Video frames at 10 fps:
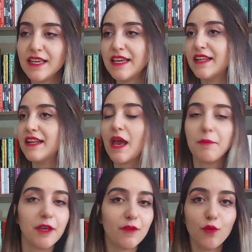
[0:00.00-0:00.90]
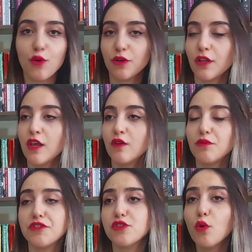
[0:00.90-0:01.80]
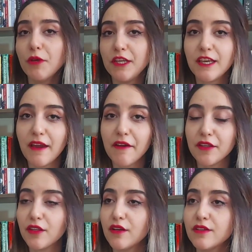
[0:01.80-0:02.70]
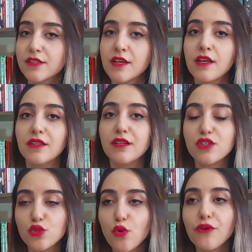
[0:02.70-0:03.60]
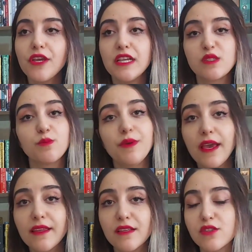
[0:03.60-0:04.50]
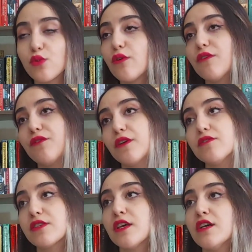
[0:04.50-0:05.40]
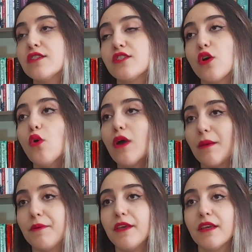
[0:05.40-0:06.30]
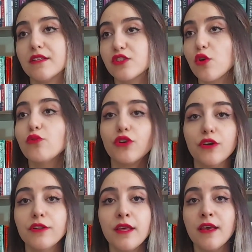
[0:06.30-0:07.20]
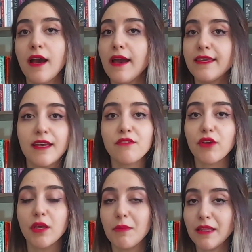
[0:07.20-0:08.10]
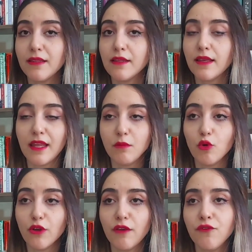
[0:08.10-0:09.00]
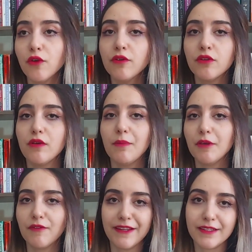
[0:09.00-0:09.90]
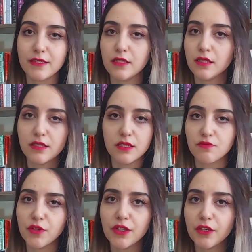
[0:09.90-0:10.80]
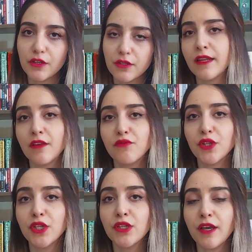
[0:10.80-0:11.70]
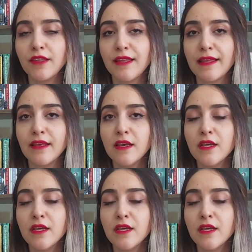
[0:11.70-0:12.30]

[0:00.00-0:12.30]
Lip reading: in an epic world with so many characters. The story is big. The story feels so epic and so good. I can't recommend it anymore. If you're into epic fantasy, this is really good. I really like that